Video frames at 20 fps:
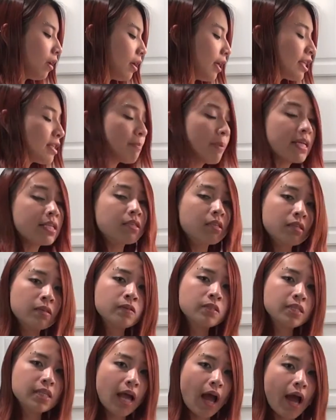It's best to
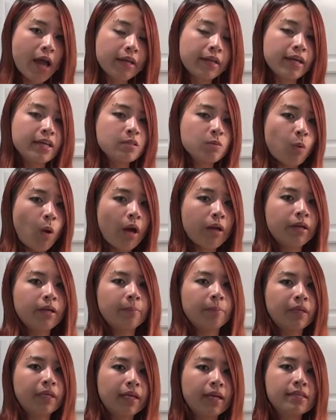use deionized
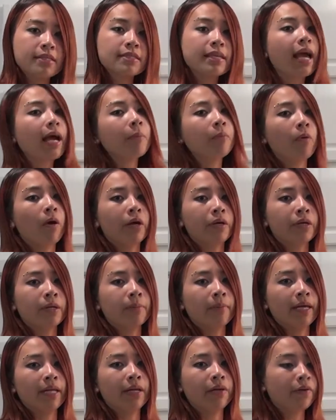water because tap water
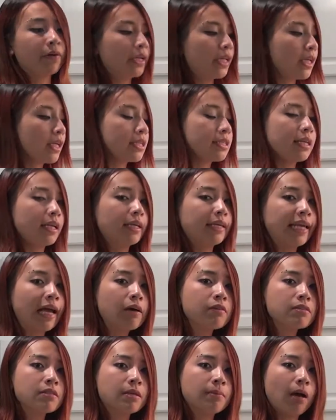might already contain
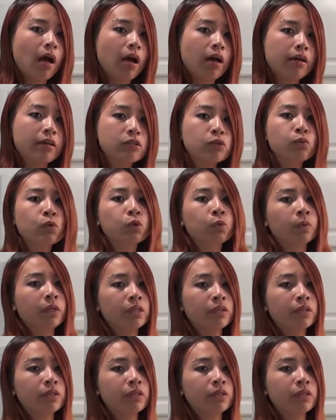calcium ions, which will